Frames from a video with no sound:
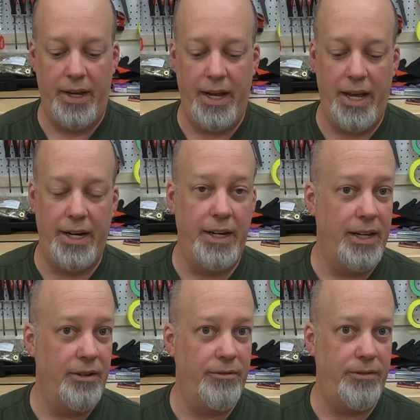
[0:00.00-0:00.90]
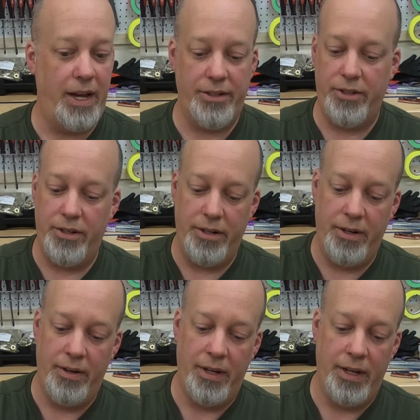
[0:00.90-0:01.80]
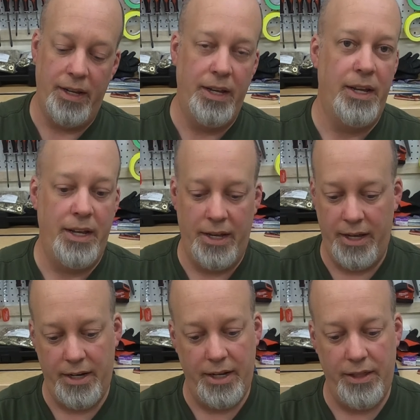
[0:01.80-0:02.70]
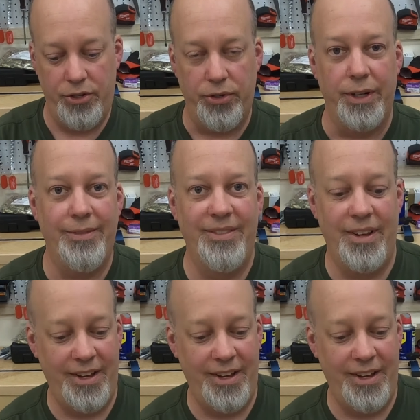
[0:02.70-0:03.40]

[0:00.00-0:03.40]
and an end fastener hidden in the joint.